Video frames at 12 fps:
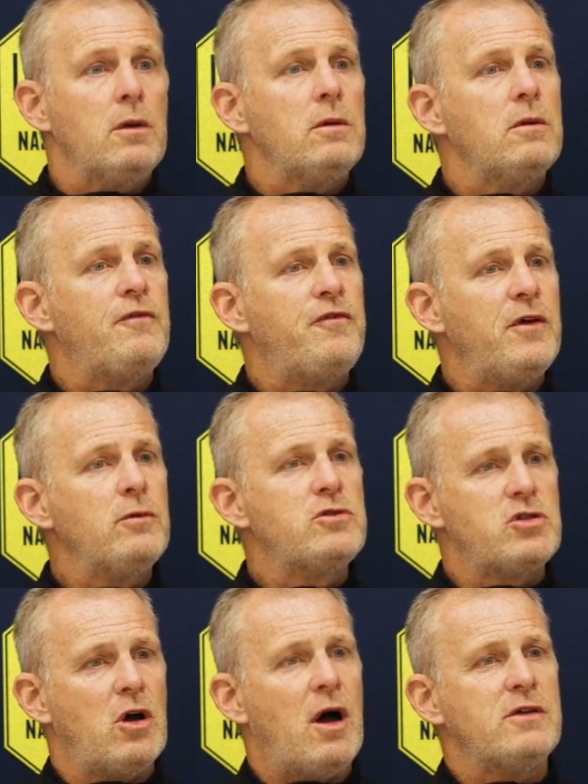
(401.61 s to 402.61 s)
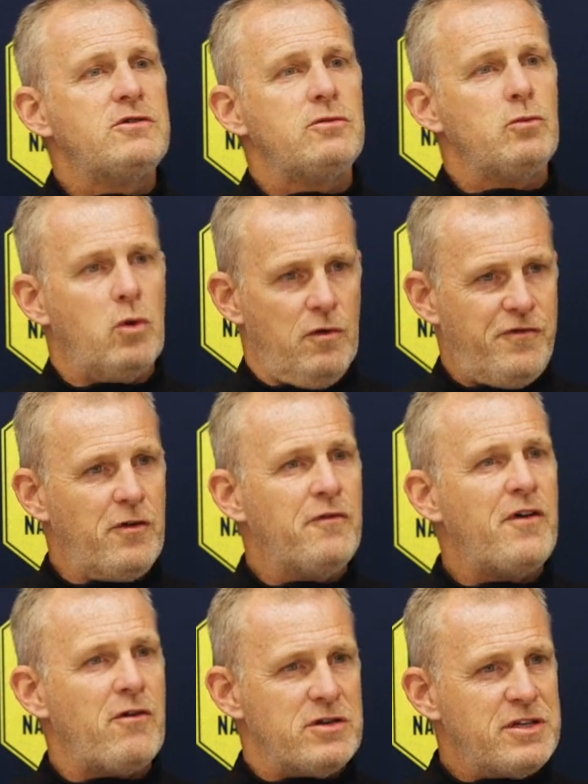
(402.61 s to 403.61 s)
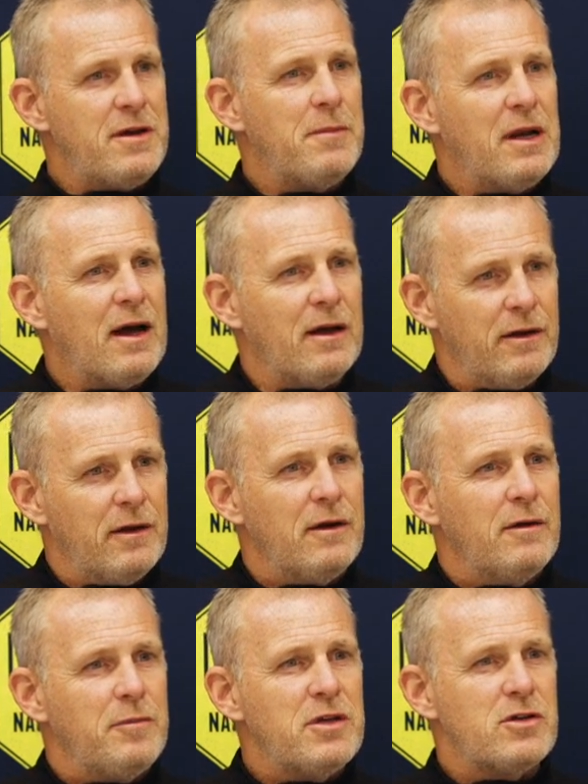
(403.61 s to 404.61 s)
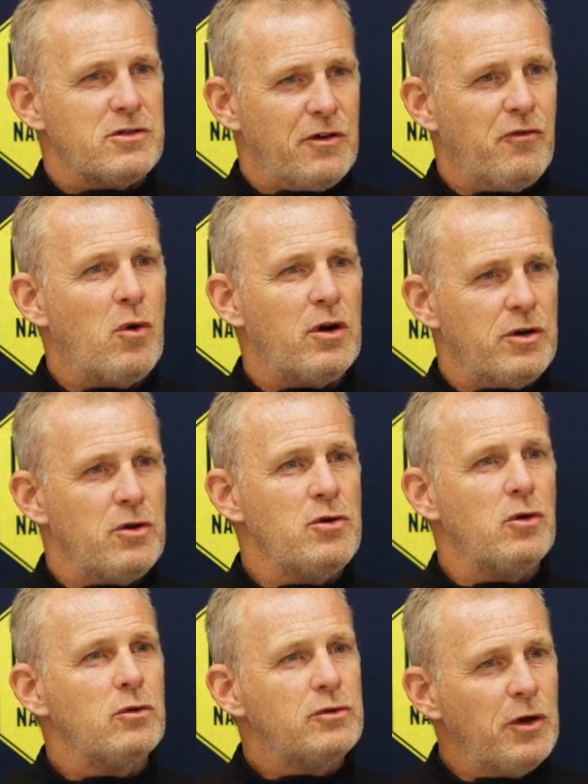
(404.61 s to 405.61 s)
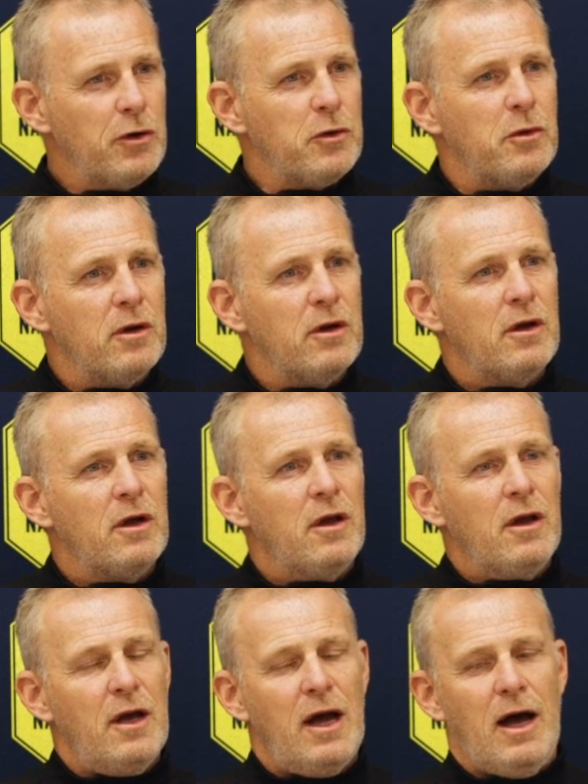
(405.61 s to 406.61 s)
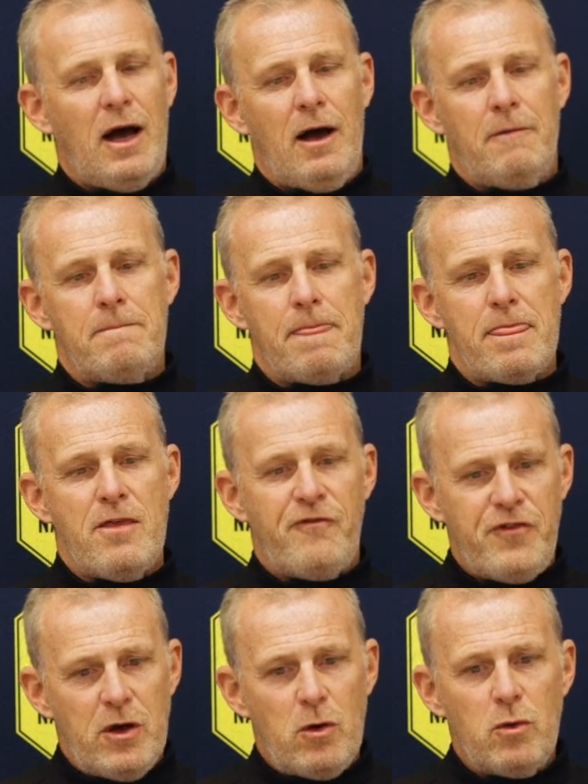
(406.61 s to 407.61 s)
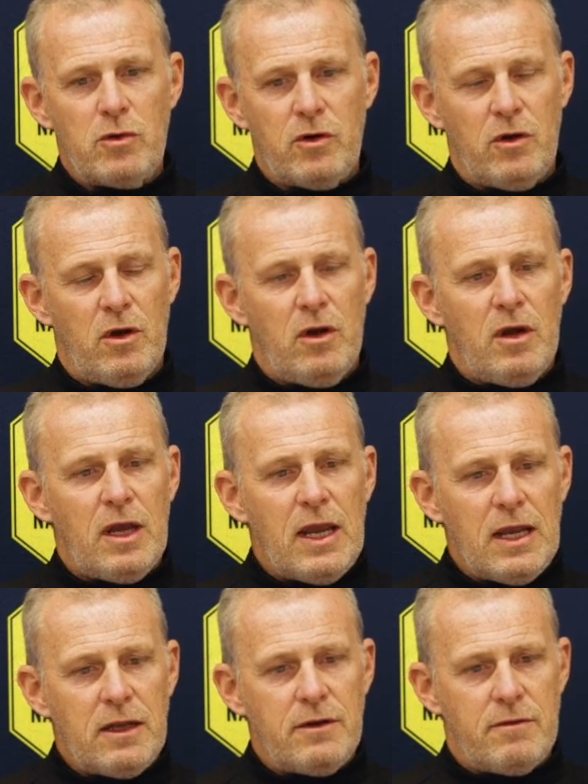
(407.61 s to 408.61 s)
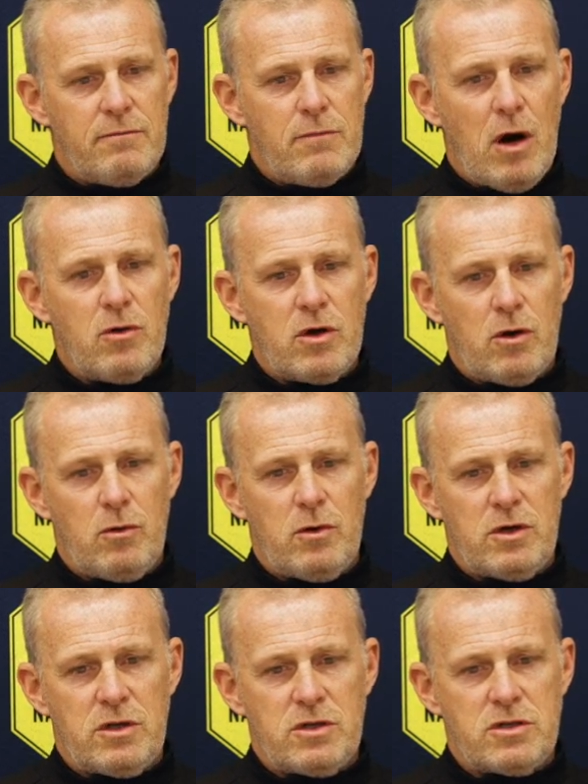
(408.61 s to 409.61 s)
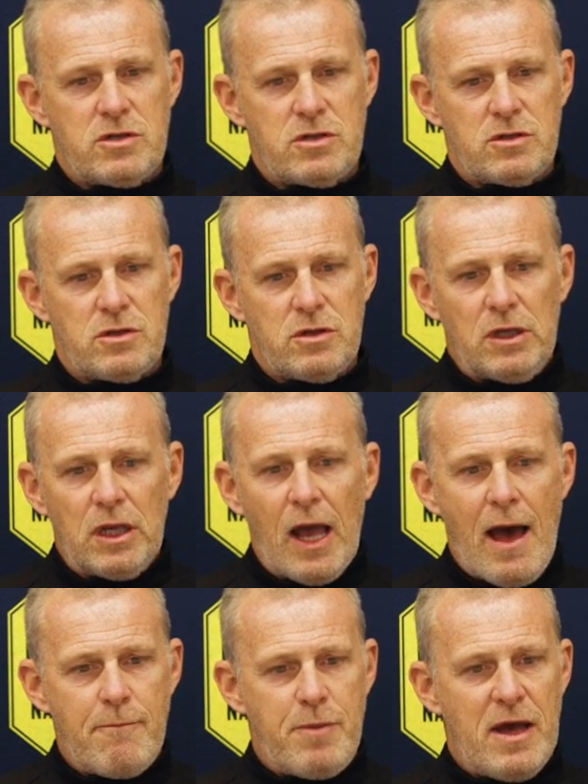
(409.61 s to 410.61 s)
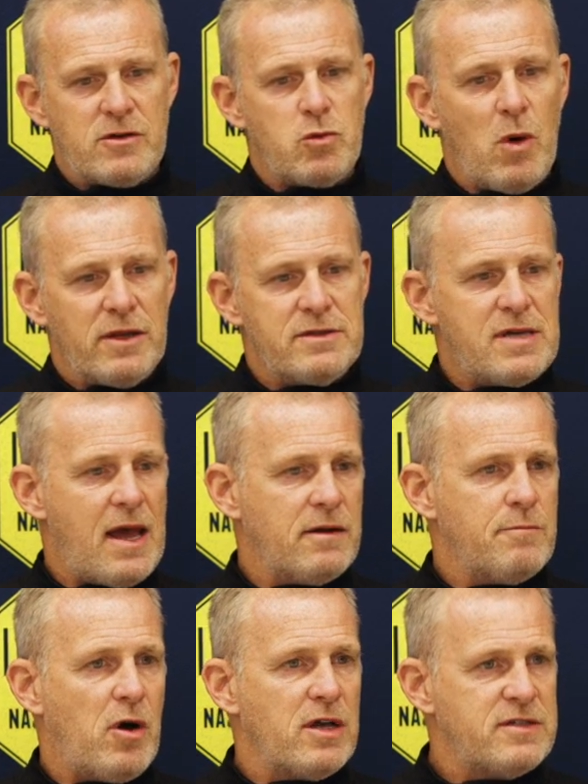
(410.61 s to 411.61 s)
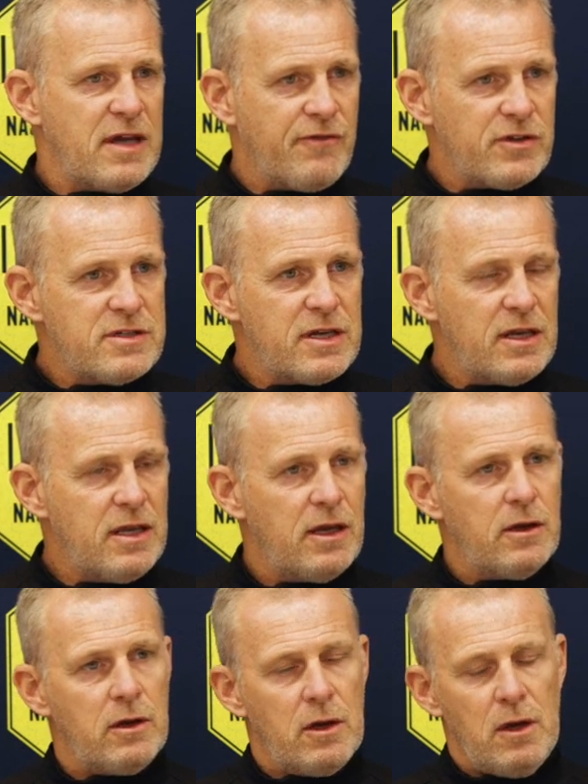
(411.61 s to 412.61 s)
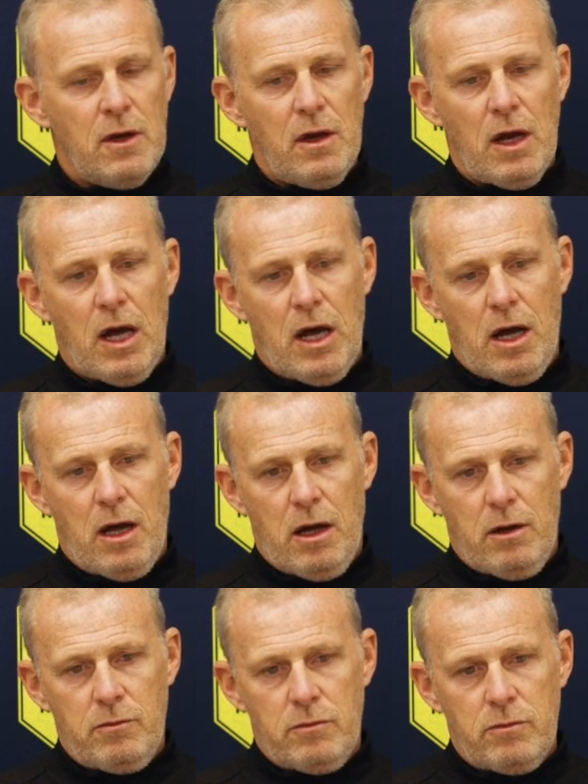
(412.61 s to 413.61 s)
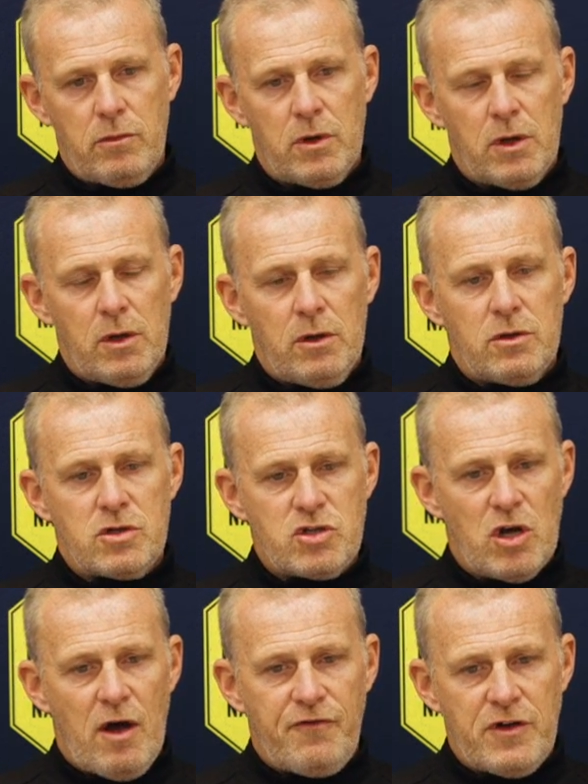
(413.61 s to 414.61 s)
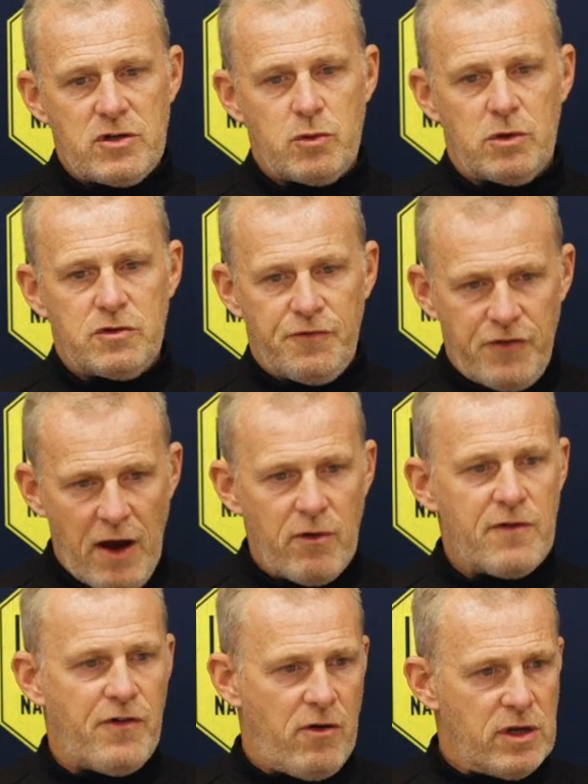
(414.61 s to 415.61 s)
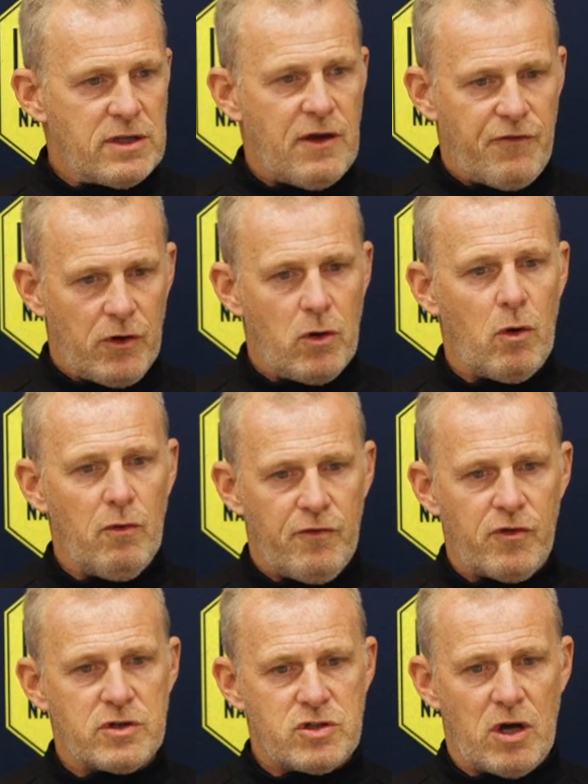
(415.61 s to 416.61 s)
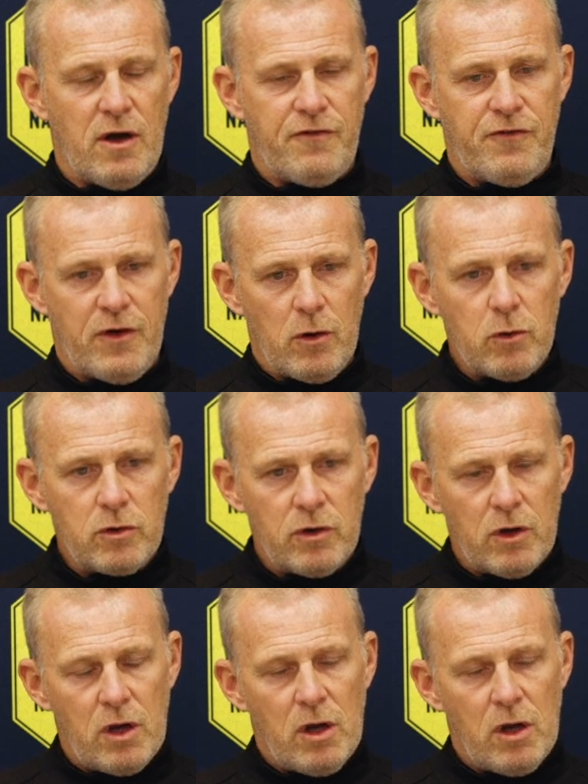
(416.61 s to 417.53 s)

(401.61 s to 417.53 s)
the field size will feel very similar because of what New York do. The field in Mocha was at best 110 by 70. The surface was very, very difficult for a turf field.